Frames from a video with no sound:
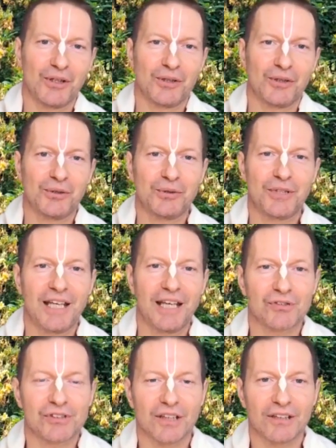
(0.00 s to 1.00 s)
who
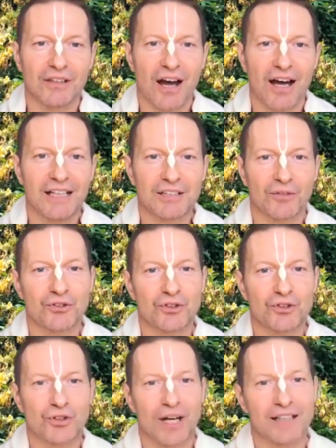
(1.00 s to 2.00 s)
gives the light of
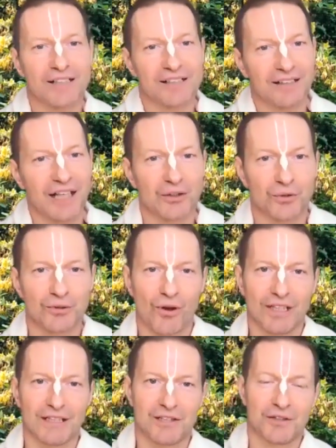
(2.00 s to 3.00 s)
transcendental
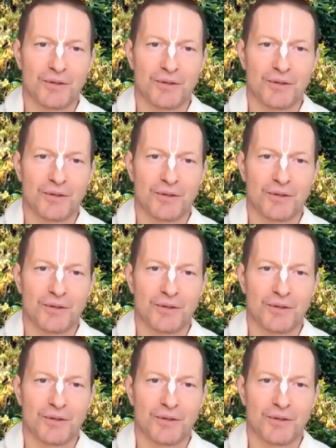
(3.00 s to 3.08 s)
knowledge.